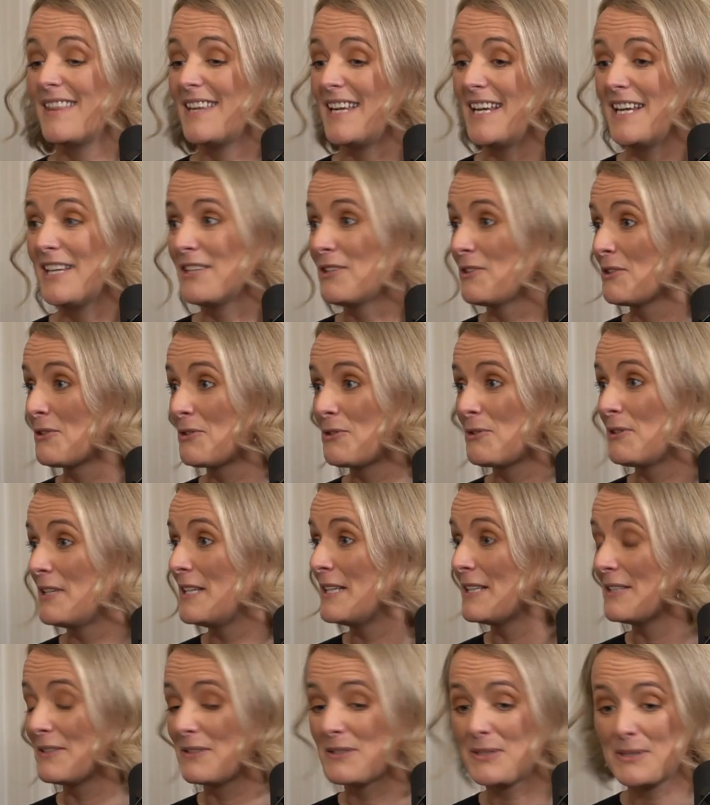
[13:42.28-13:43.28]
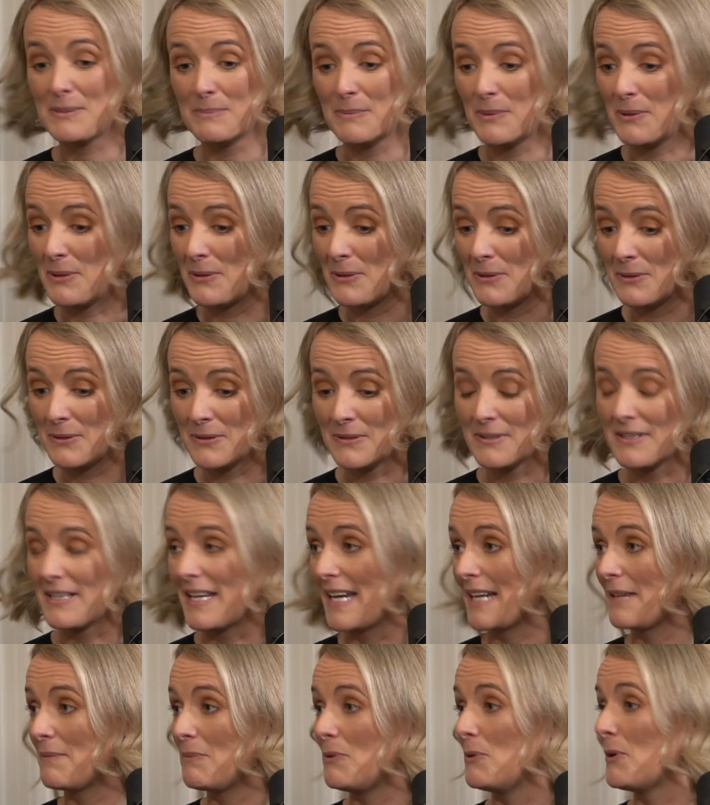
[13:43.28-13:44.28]
the industry is small.
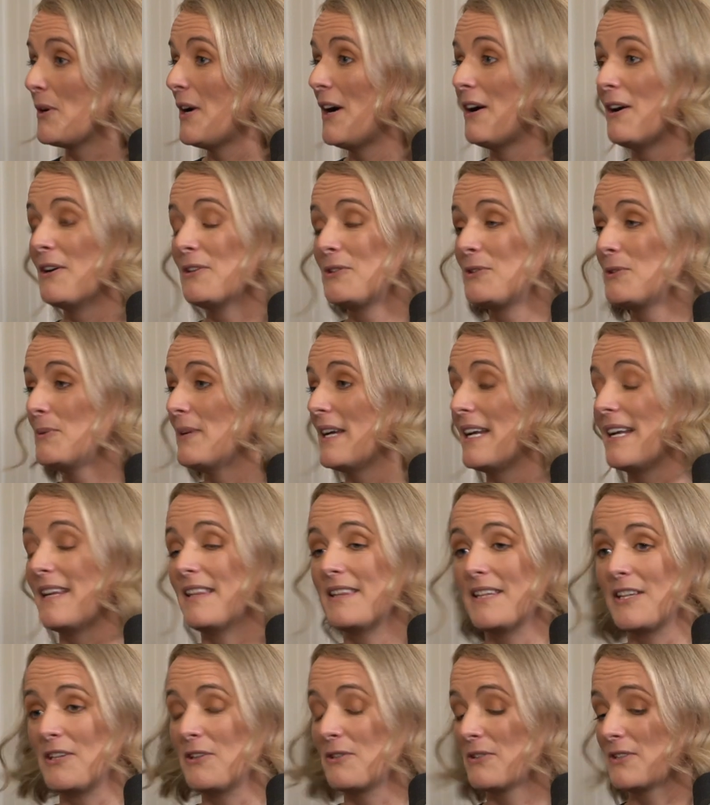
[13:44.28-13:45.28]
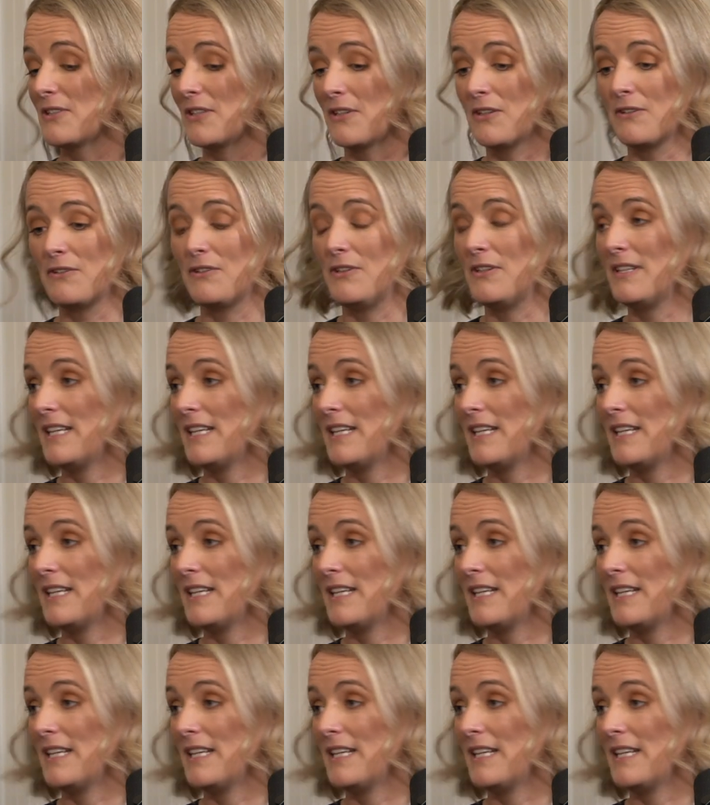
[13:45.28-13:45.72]
Like, you can't do anything yourself.